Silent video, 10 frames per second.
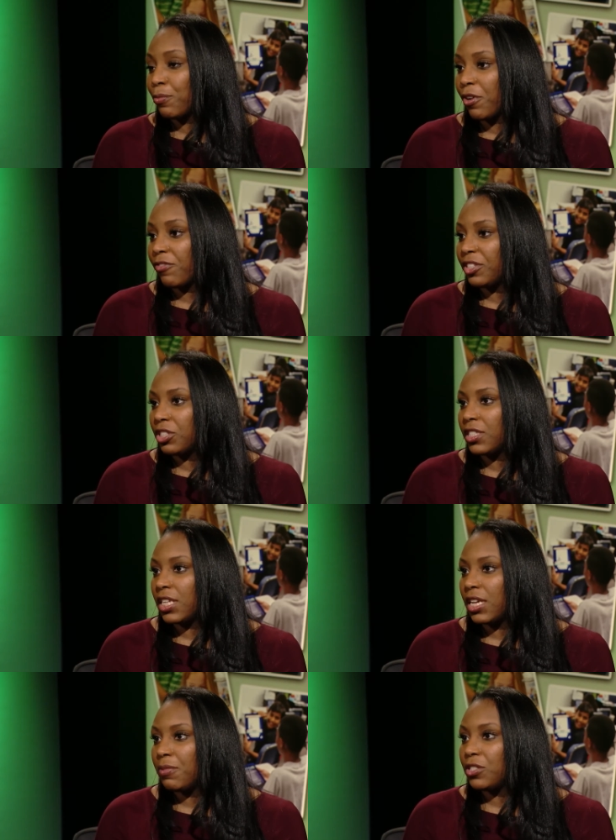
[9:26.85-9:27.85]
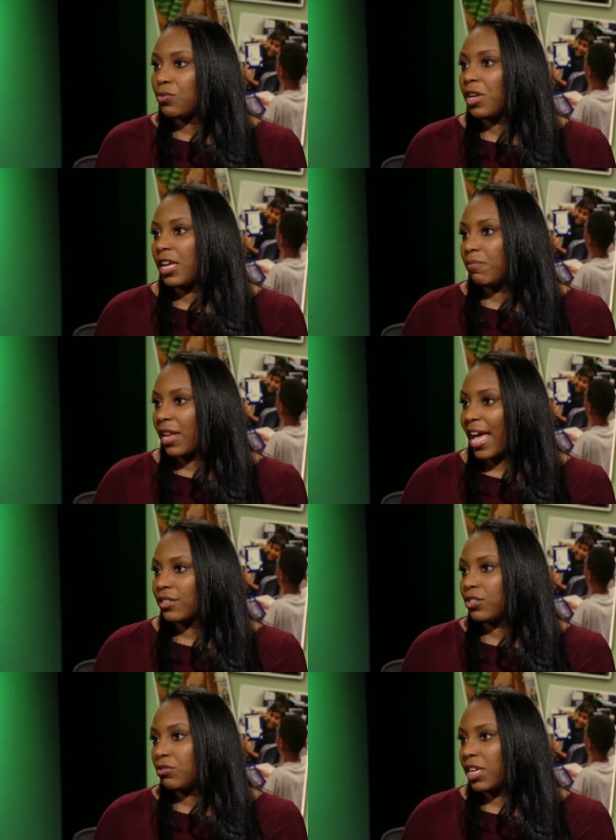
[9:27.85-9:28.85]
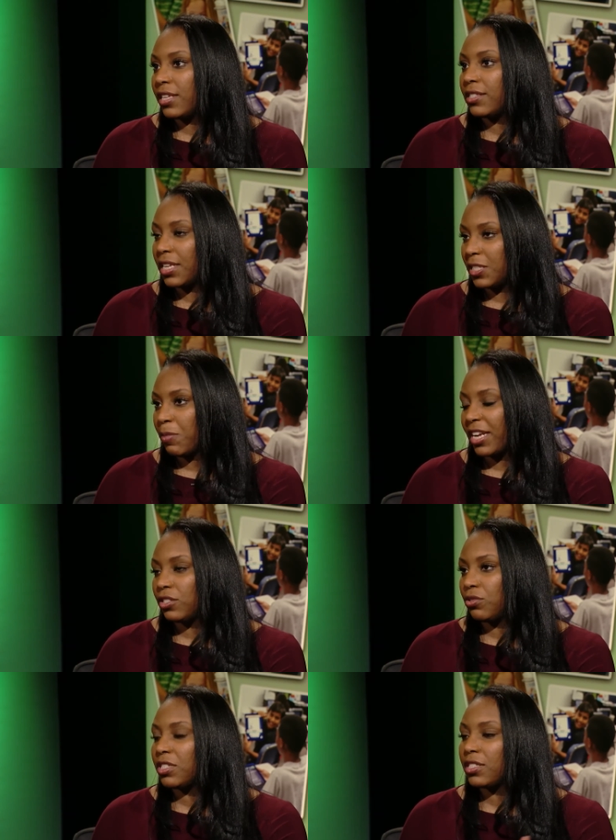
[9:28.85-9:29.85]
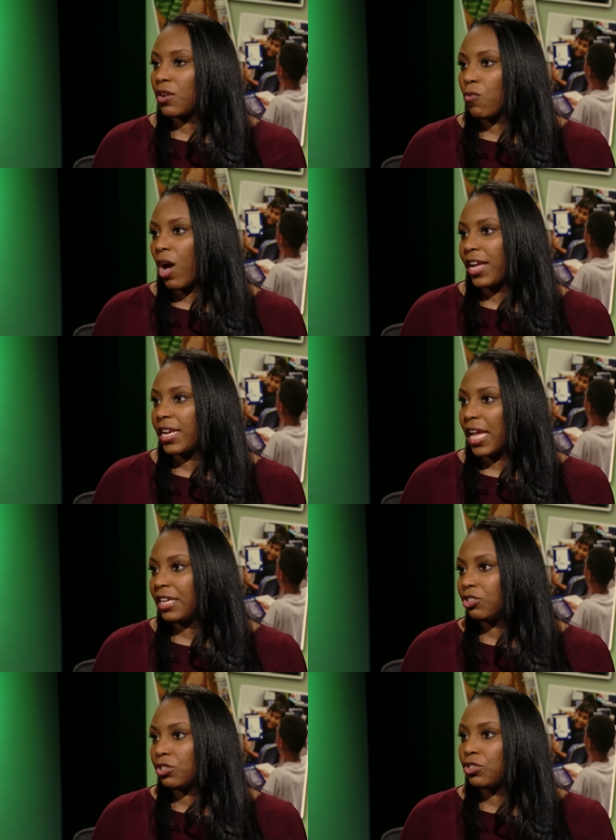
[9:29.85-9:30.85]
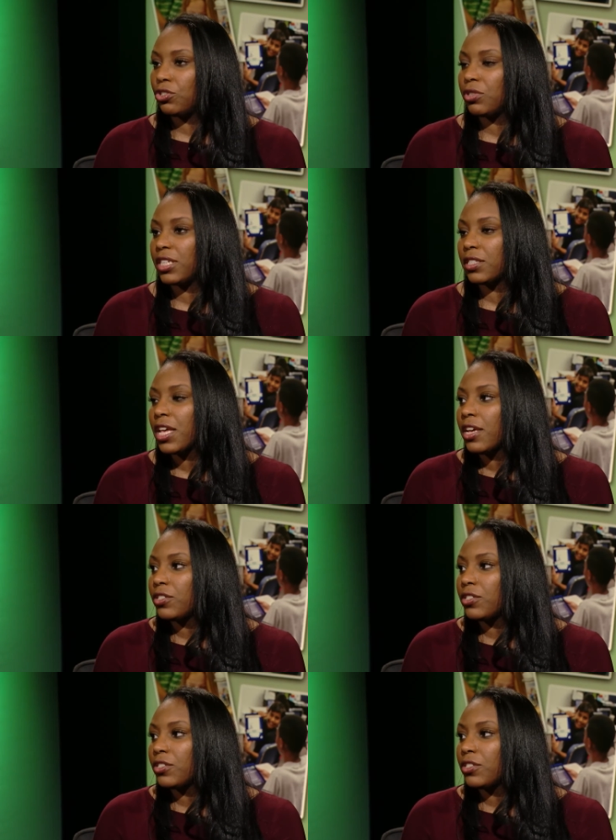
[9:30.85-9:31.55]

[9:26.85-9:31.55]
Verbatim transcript: pro proficiency between black students and Hispanic students and white and Asian students.